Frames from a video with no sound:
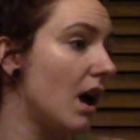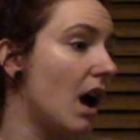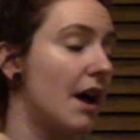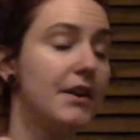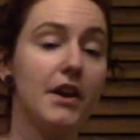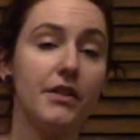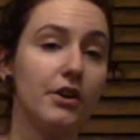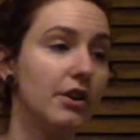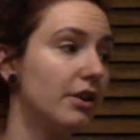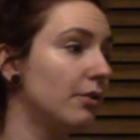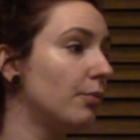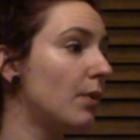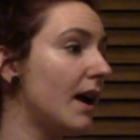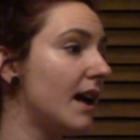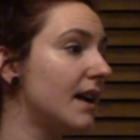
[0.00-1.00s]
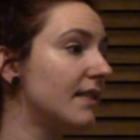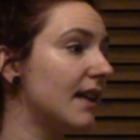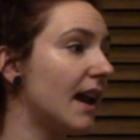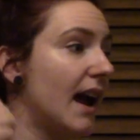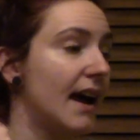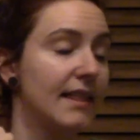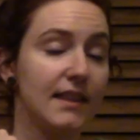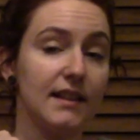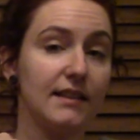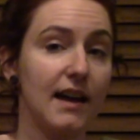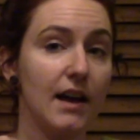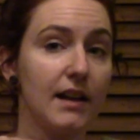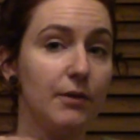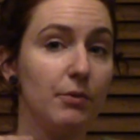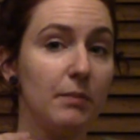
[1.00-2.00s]
another way that I think
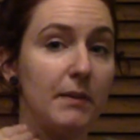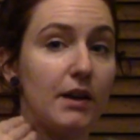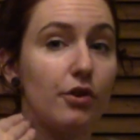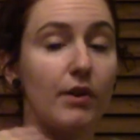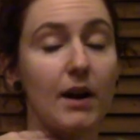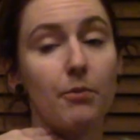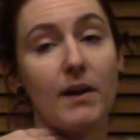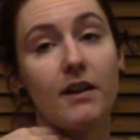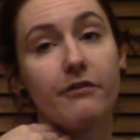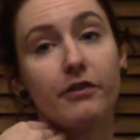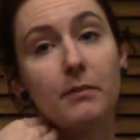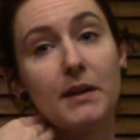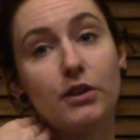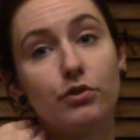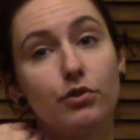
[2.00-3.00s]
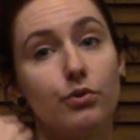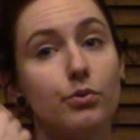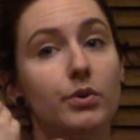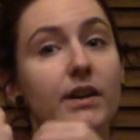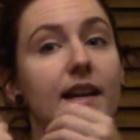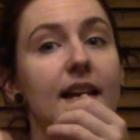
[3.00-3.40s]
that would be a great way for me to